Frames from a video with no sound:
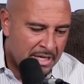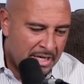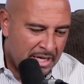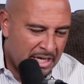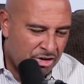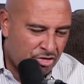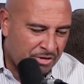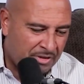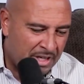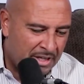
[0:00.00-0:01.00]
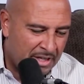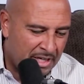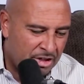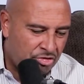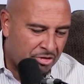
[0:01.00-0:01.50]
Interesting,
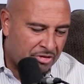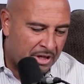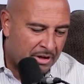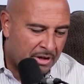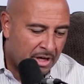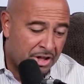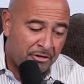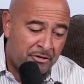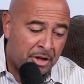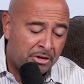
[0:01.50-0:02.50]
interesting. And the the,